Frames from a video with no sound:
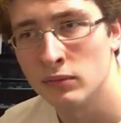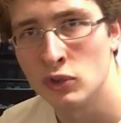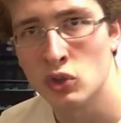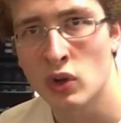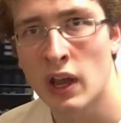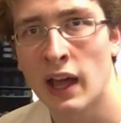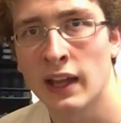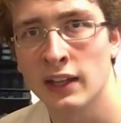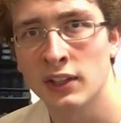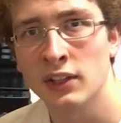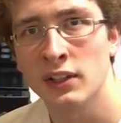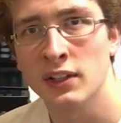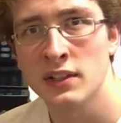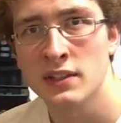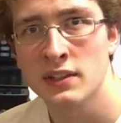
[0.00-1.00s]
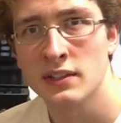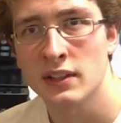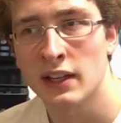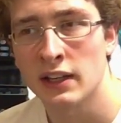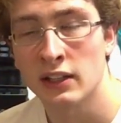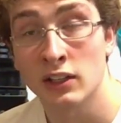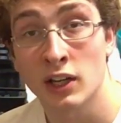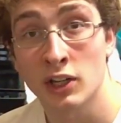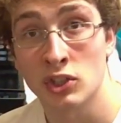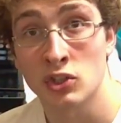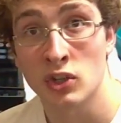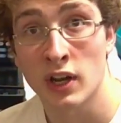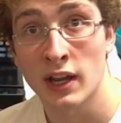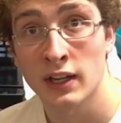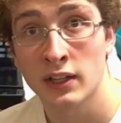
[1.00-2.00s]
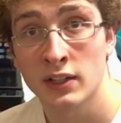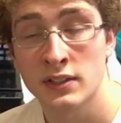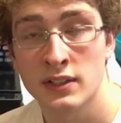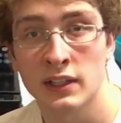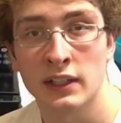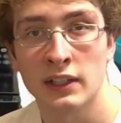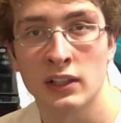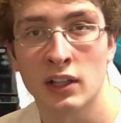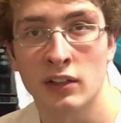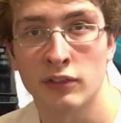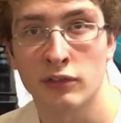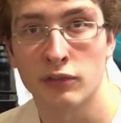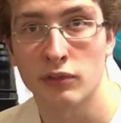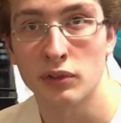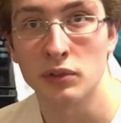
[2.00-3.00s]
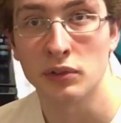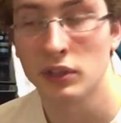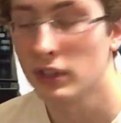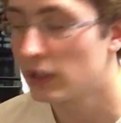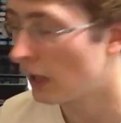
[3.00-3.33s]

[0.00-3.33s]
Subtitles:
Dry goods. I eat a lot of dry goods and I eat a lot of fruit.